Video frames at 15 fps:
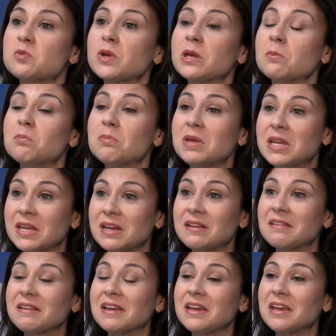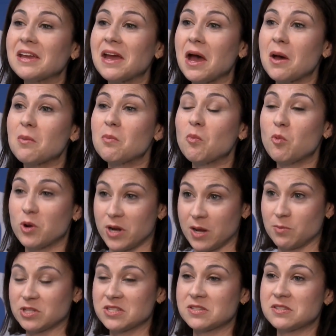Because we immediately uh, were
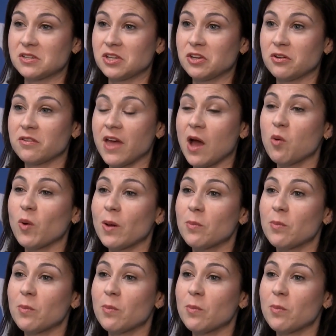able to secure